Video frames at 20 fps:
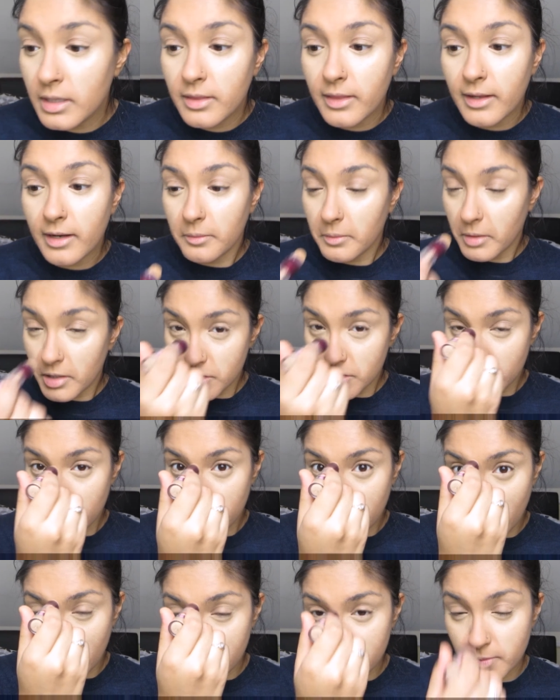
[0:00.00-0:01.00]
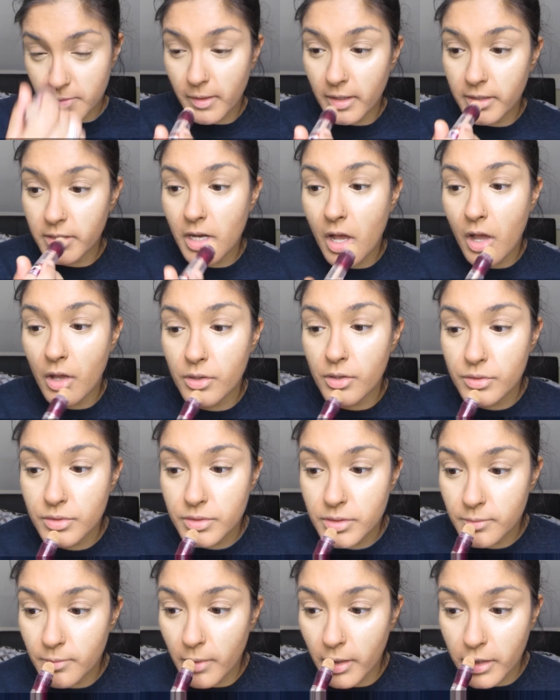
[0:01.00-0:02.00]
Then I'm going to apply it to my
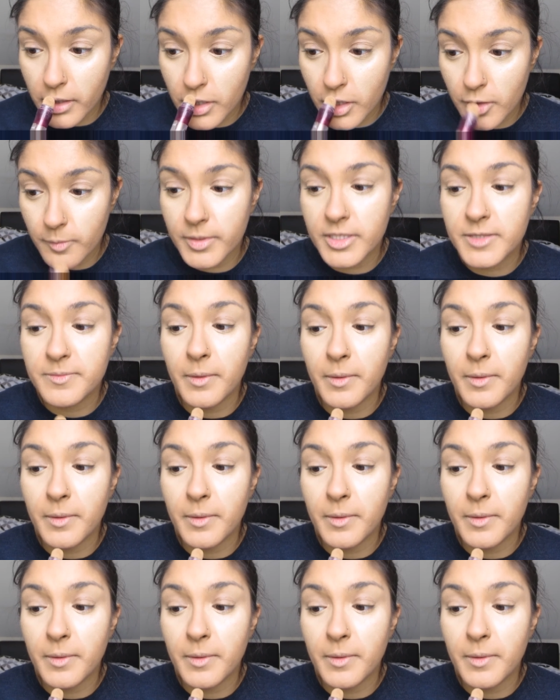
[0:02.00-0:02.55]
nose, my cupid's